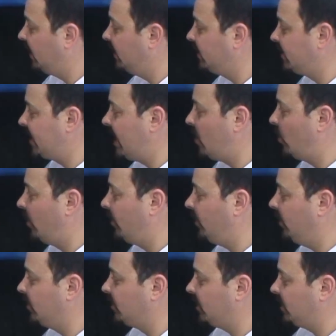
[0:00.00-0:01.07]
is not
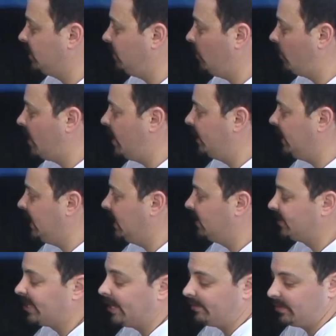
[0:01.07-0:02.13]
worth using, because if you round the
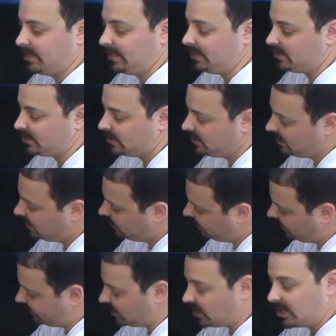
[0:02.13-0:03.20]
ends off of these,
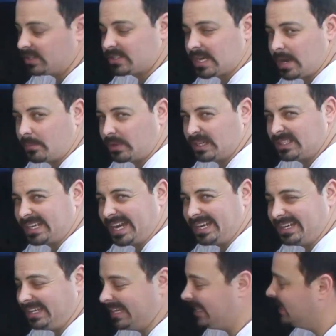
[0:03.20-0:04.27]
you'll have a hard time
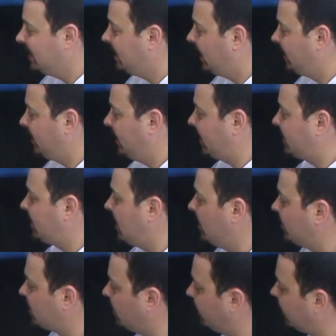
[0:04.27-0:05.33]
retightening it, and the next
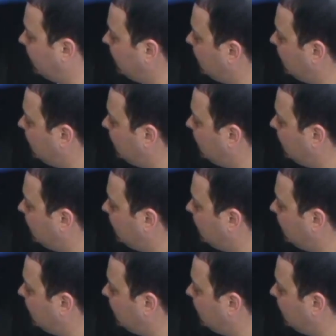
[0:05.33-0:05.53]
time somebody